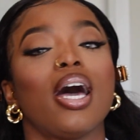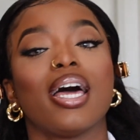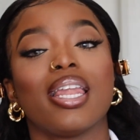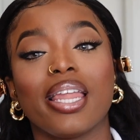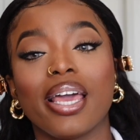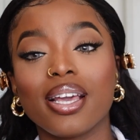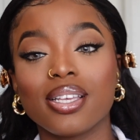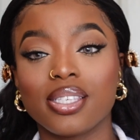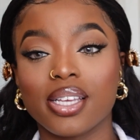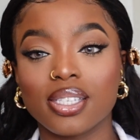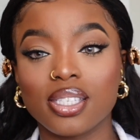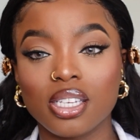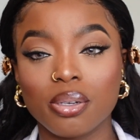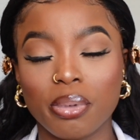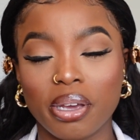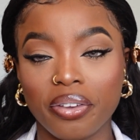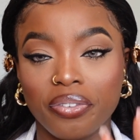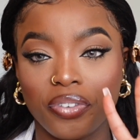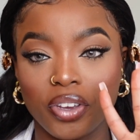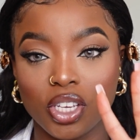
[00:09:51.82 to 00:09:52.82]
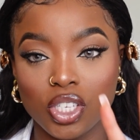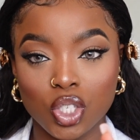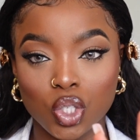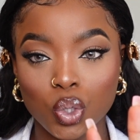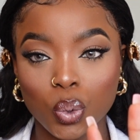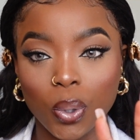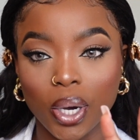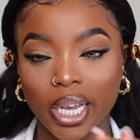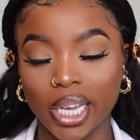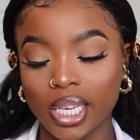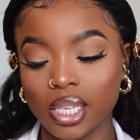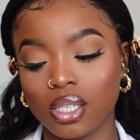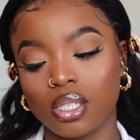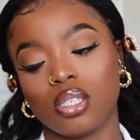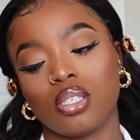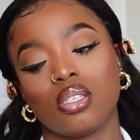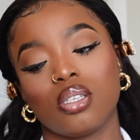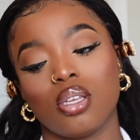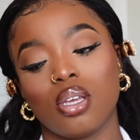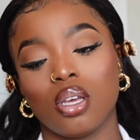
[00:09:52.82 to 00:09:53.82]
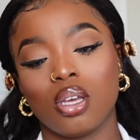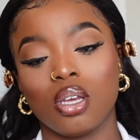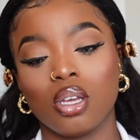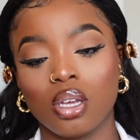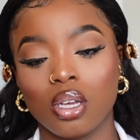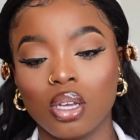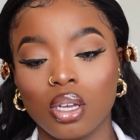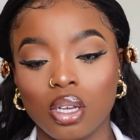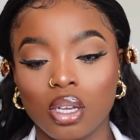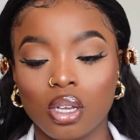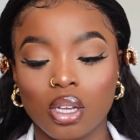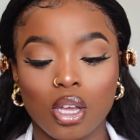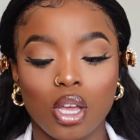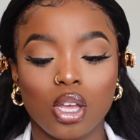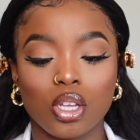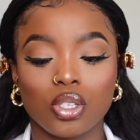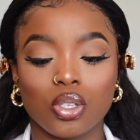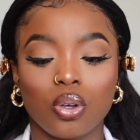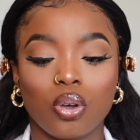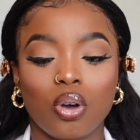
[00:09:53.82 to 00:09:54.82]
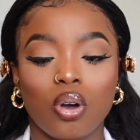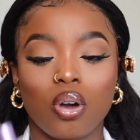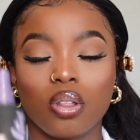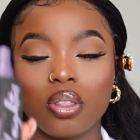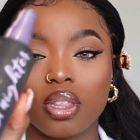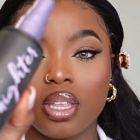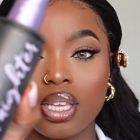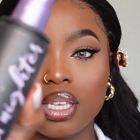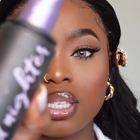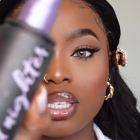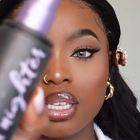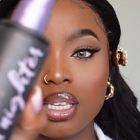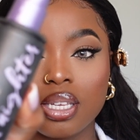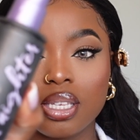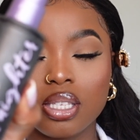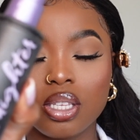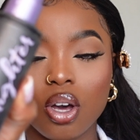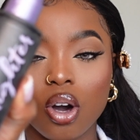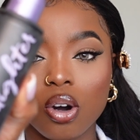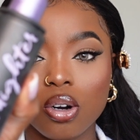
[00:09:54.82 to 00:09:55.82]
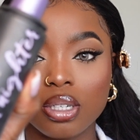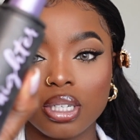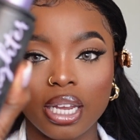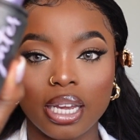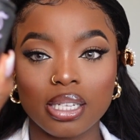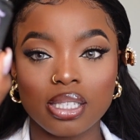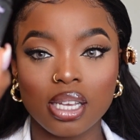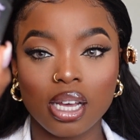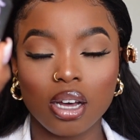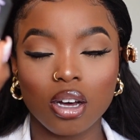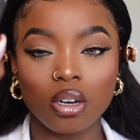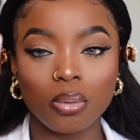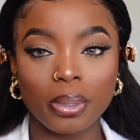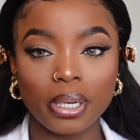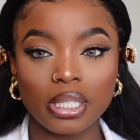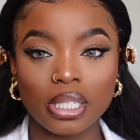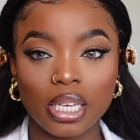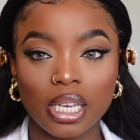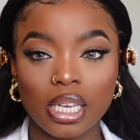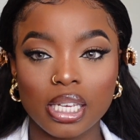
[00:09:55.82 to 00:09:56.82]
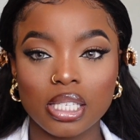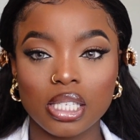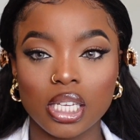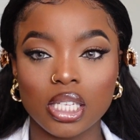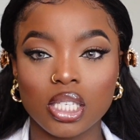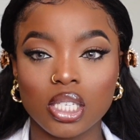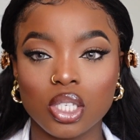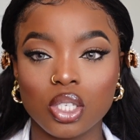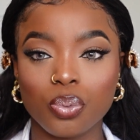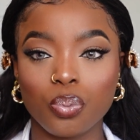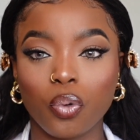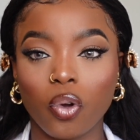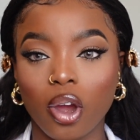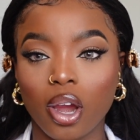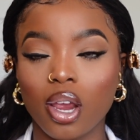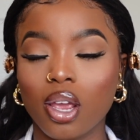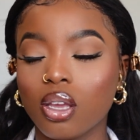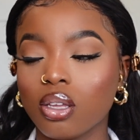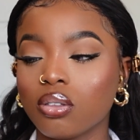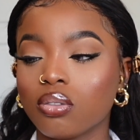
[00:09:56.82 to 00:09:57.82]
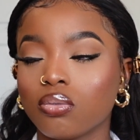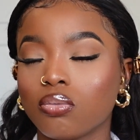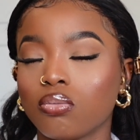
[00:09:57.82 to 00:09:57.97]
I like setting my face twice. So this is the All Nighter Urban Decay Setting Spray.